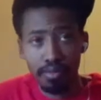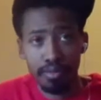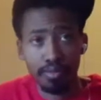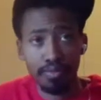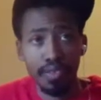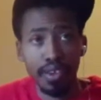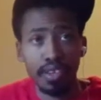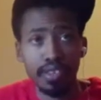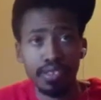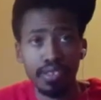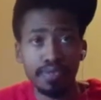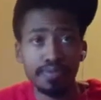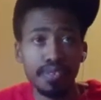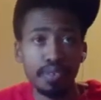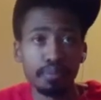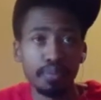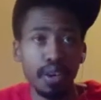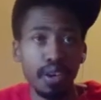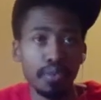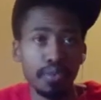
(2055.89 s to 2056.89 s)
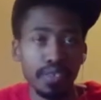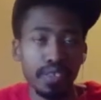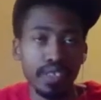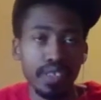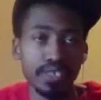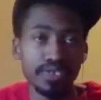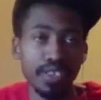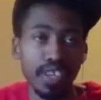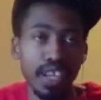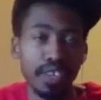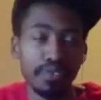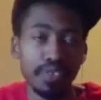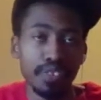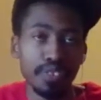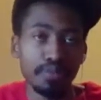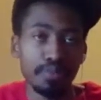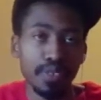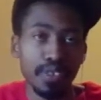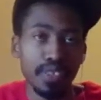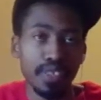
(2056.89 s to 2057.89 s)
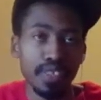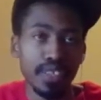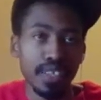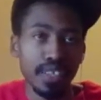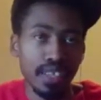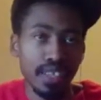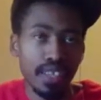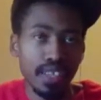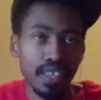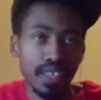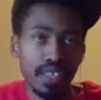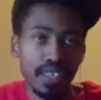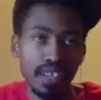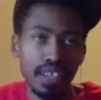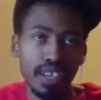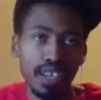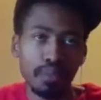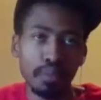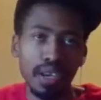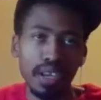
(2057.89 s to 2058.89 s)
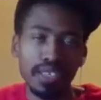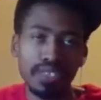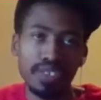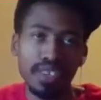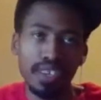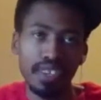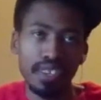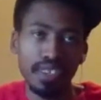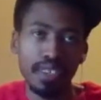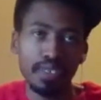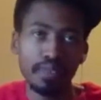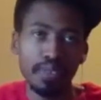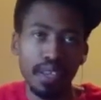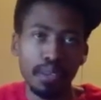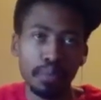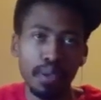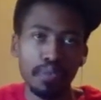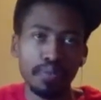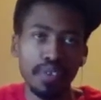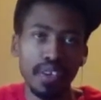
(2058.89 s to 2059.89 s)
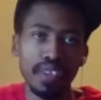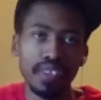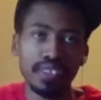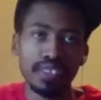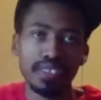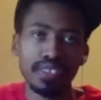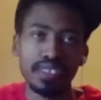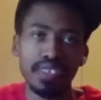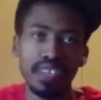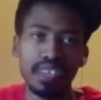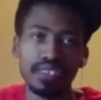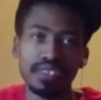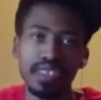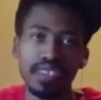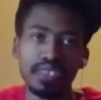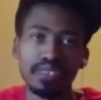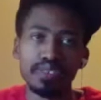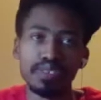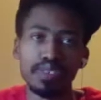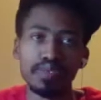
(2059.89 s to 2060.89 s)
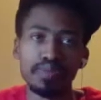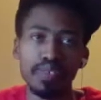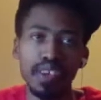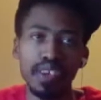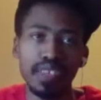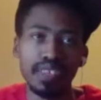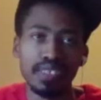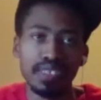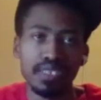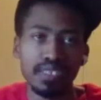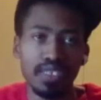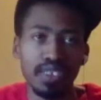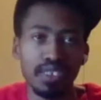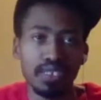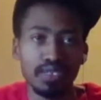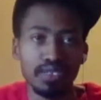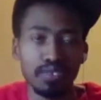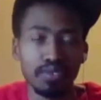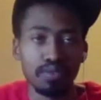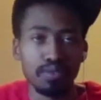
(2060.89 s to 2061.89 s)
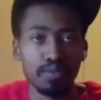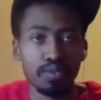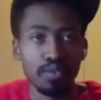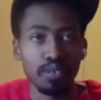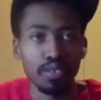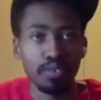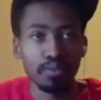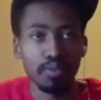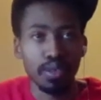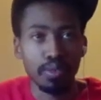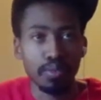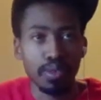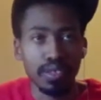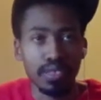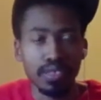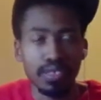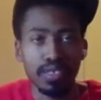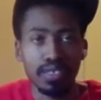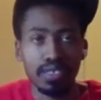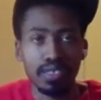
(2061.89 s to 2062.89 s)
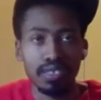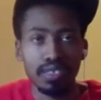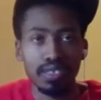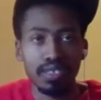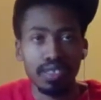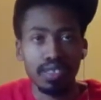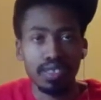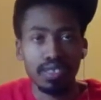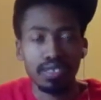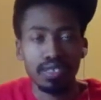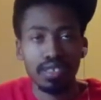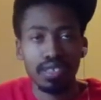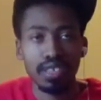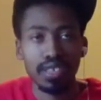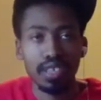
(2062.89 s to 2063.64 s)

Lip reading: Fantasy football. We did a draft this week. I try to give like my fantasy. I try to do some fantasy talk too during the week once the season starts.